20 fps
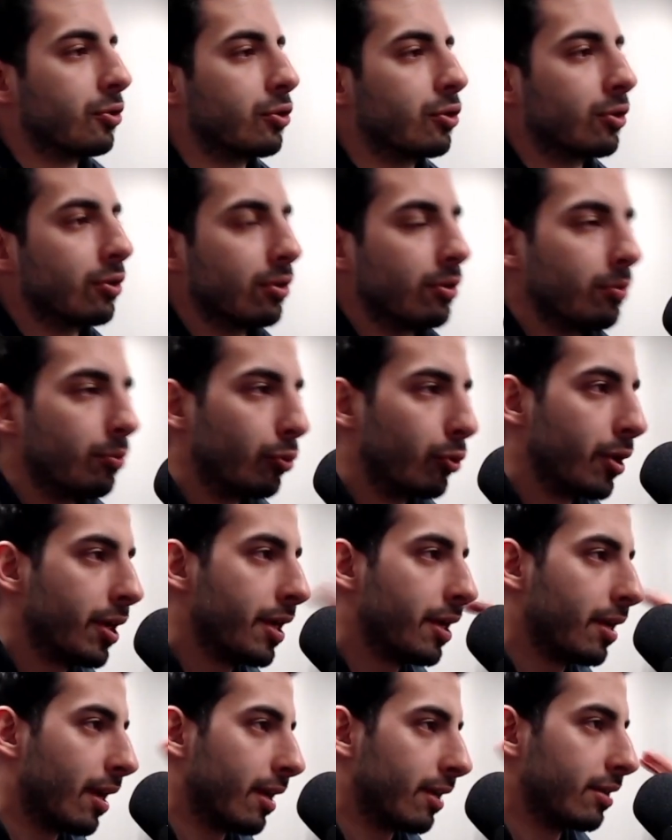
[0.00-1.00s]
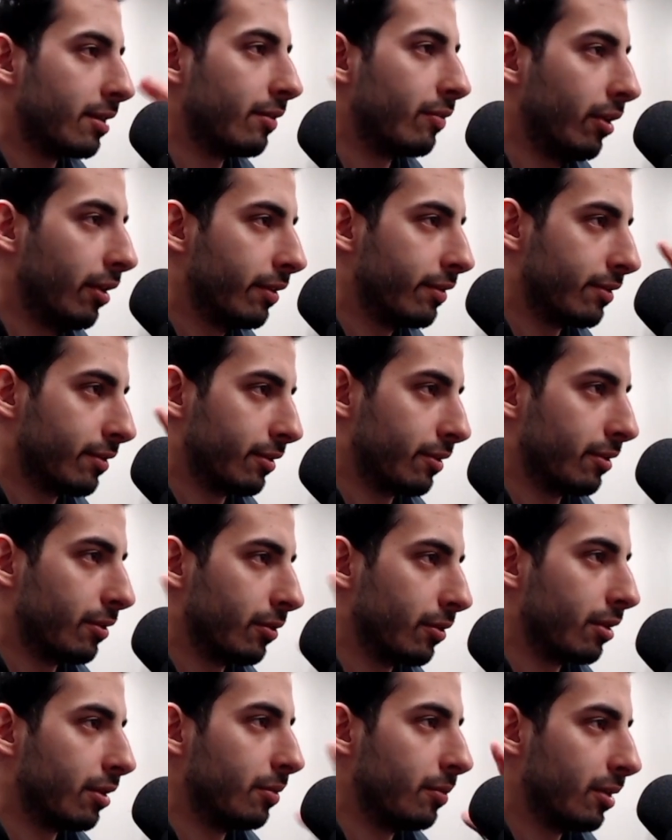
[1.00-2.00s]
your brain activity is
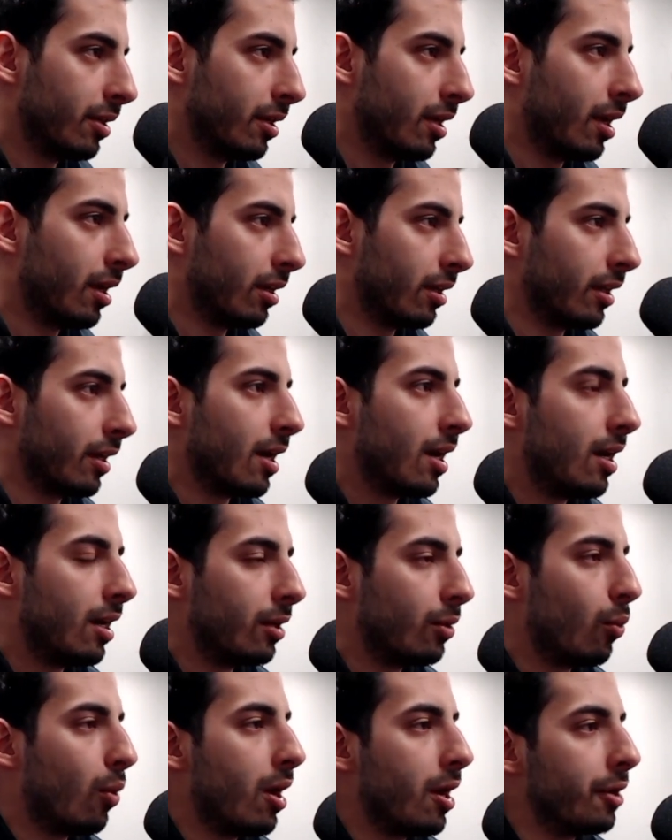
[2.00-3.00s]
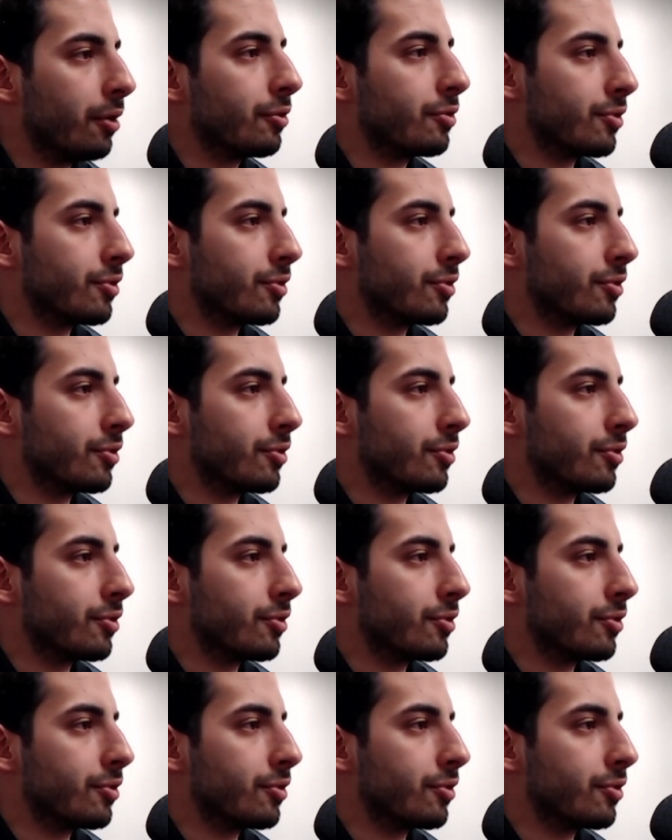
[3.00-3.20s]
still going to be kind of like on while you're